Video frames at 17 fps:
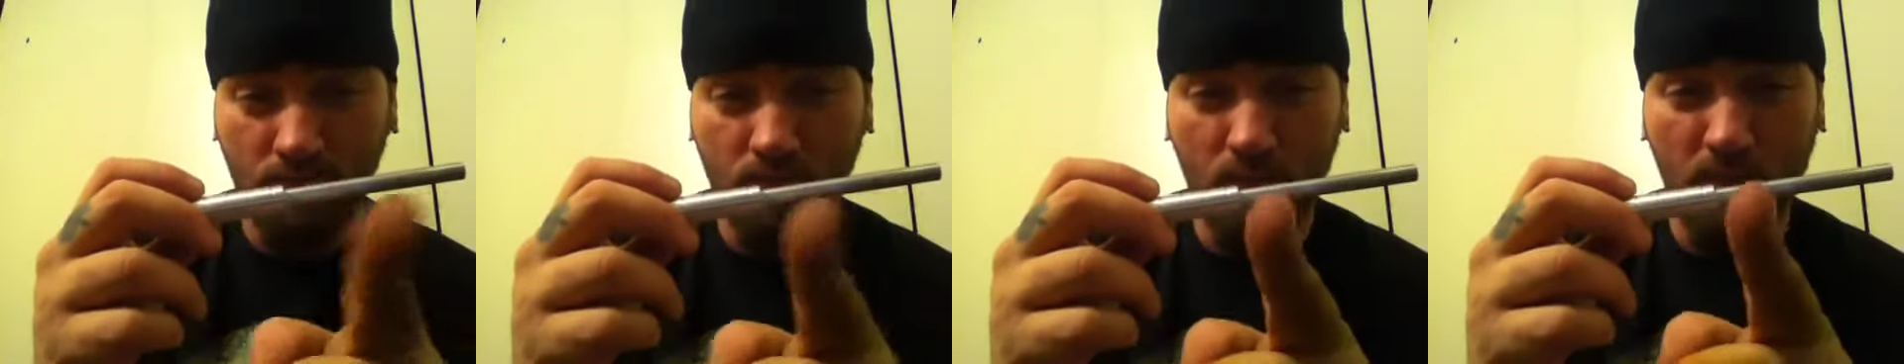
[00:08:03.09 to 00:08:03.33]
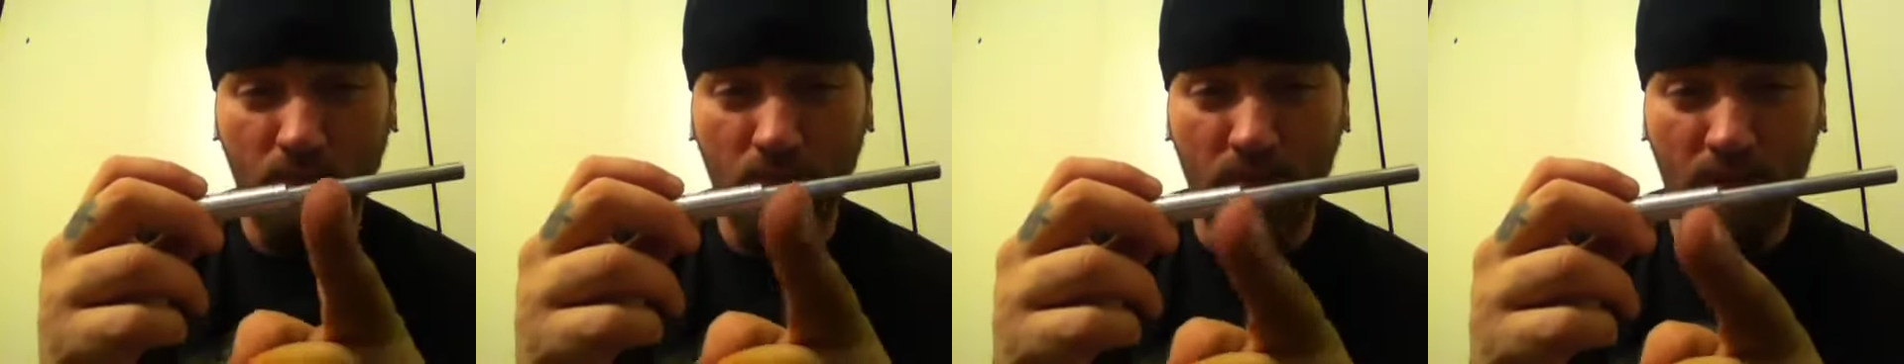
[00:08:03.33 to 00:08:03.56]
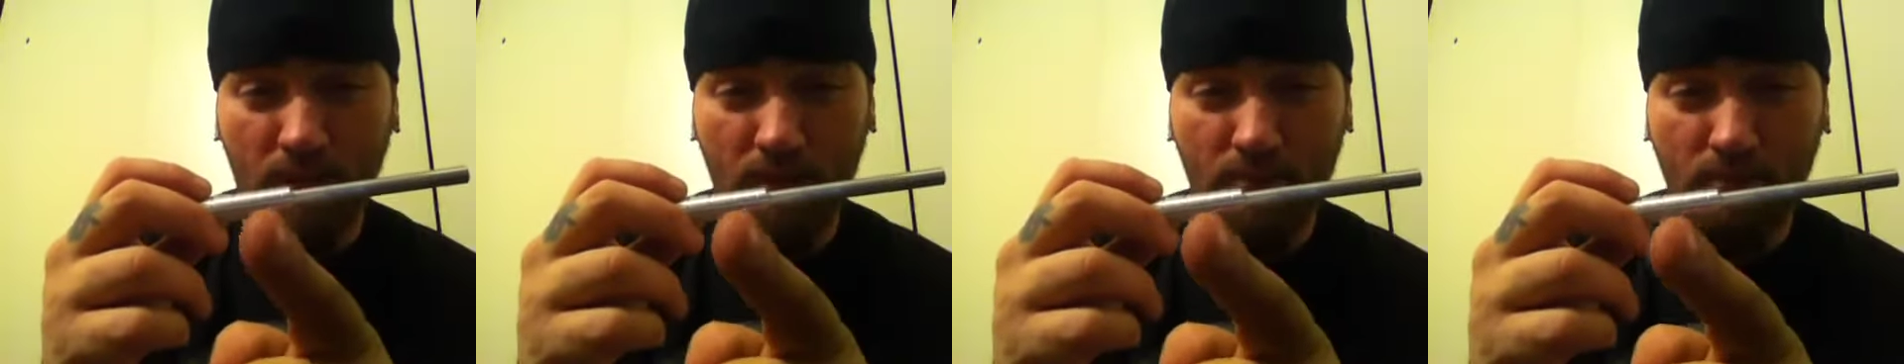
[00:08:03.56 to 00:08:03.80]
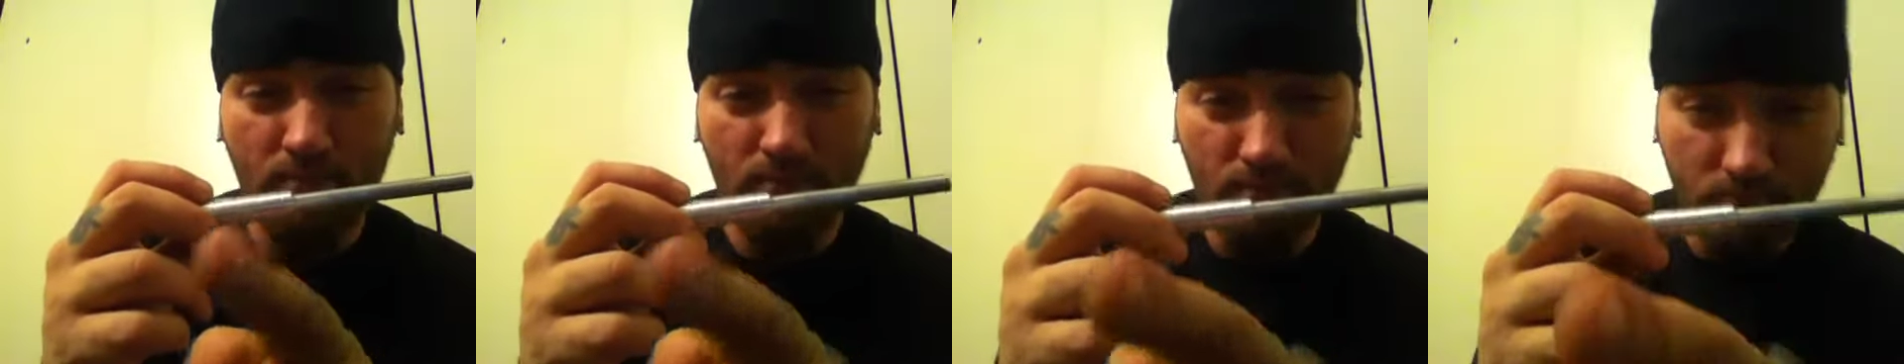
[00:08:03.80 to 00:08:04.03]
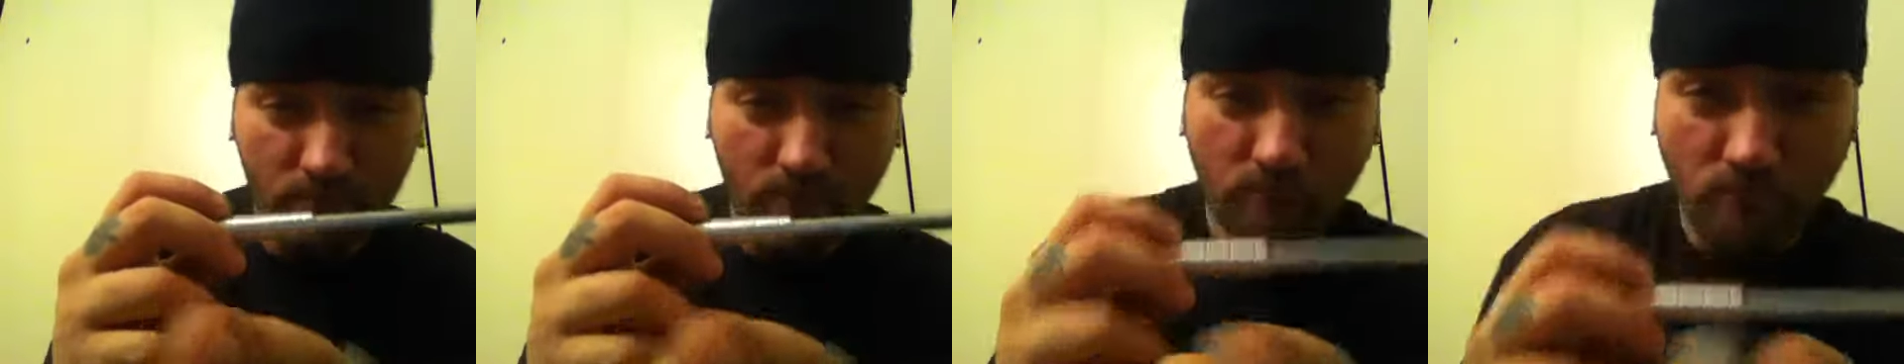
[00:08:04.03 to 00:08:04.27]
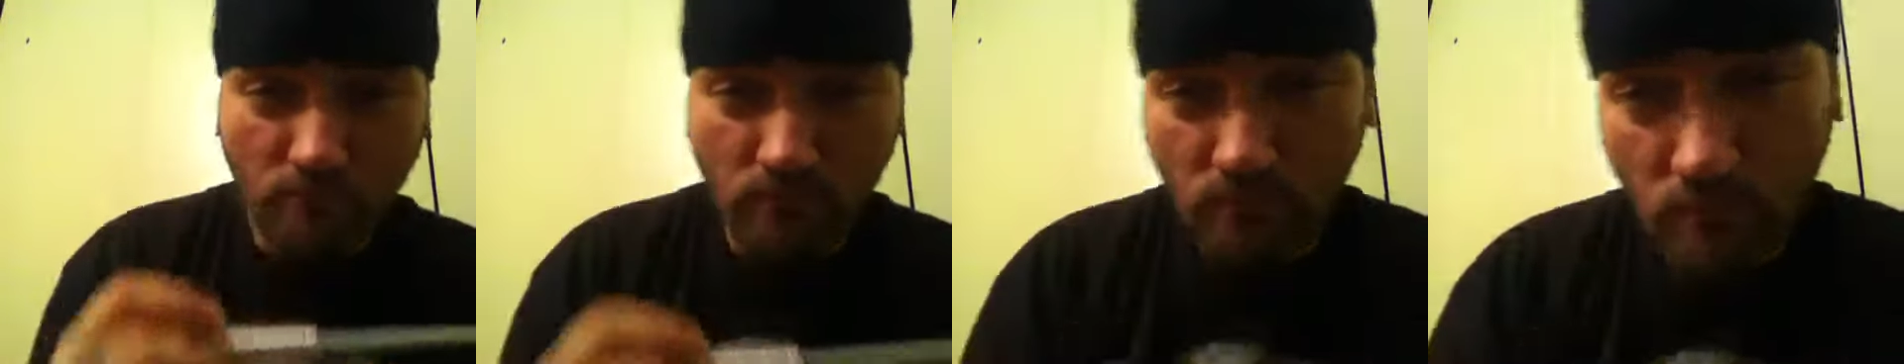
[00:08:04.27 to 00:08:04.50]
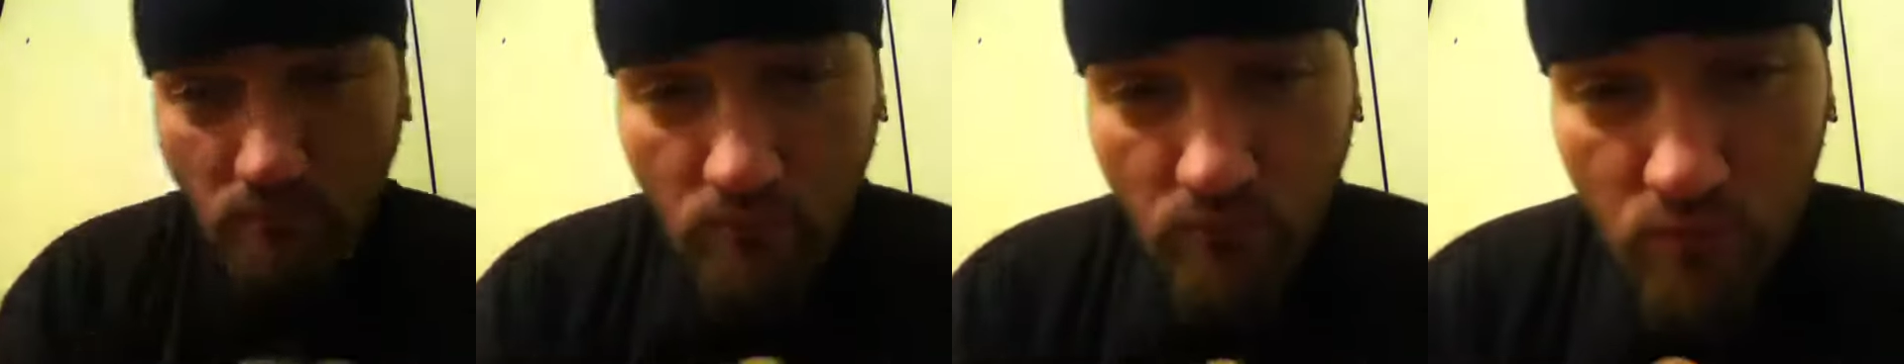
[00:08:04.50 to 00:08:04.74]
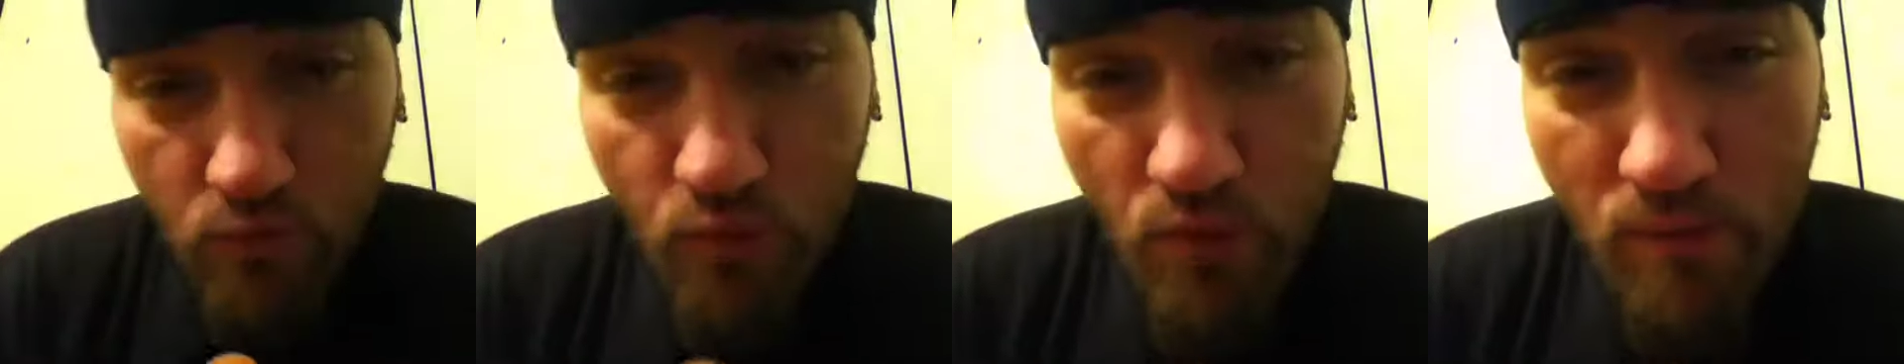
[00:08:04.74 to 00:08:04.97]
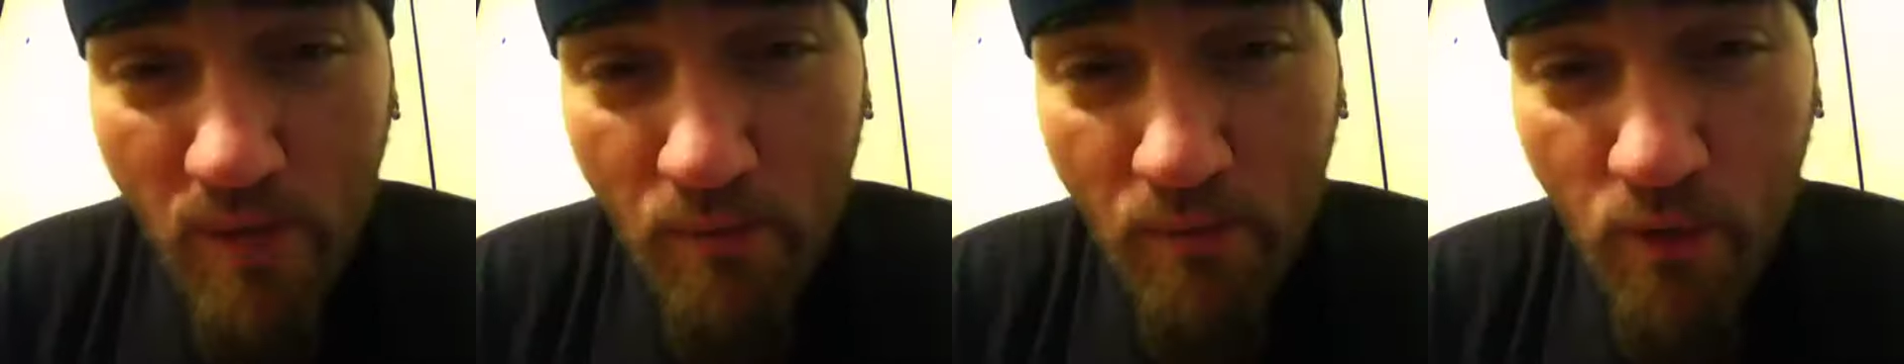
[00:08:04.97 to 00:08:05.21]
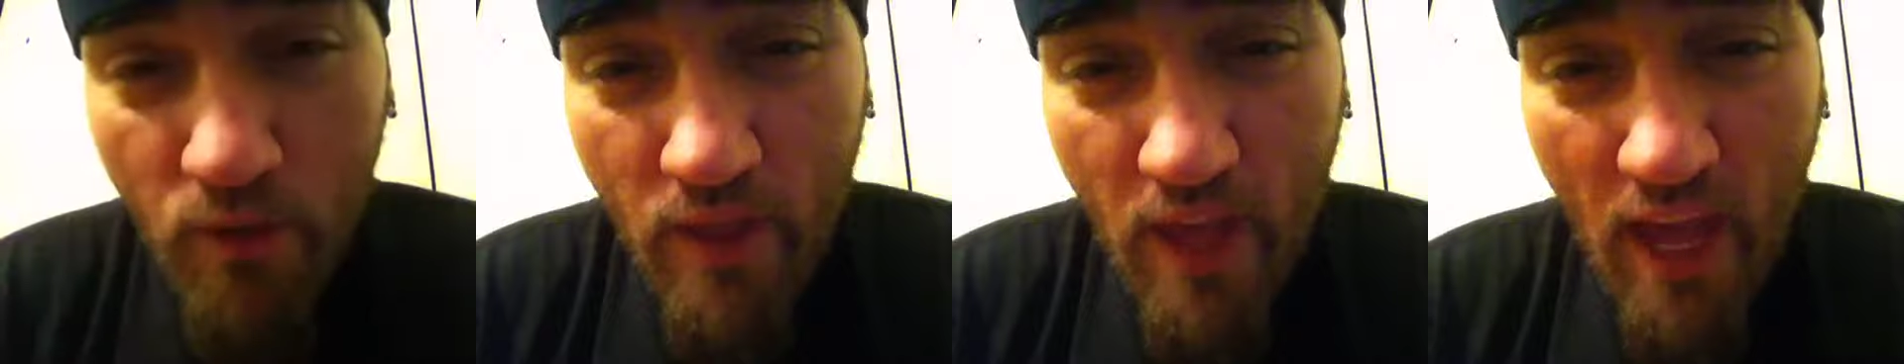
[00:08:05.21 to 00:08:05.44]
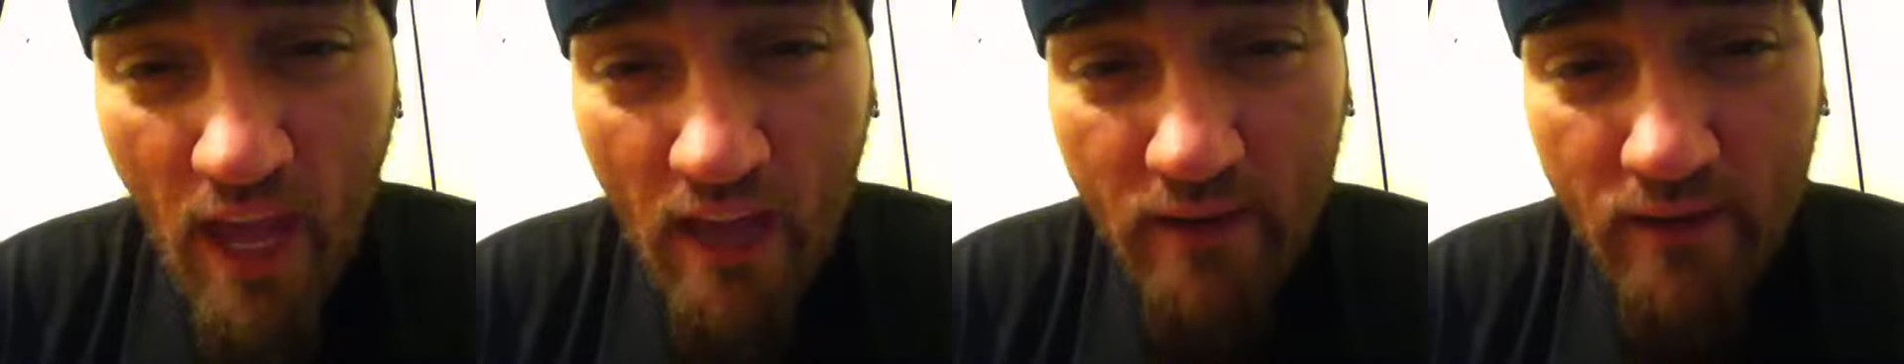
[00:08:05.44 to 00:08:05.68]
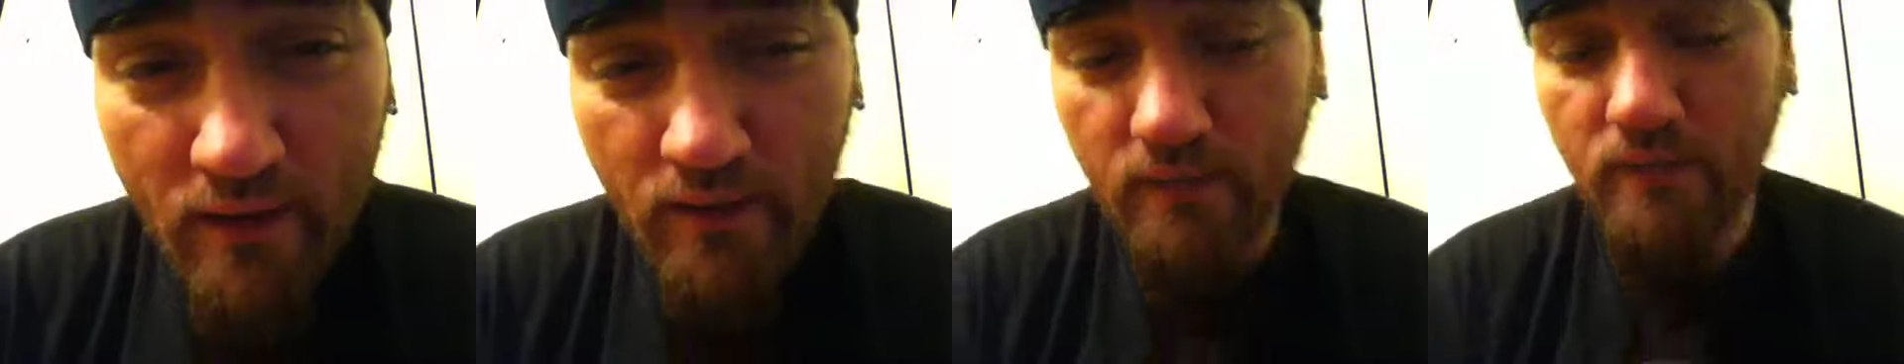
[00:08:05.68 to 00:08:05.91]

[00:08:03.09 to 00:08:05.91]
Remember that. Remember that.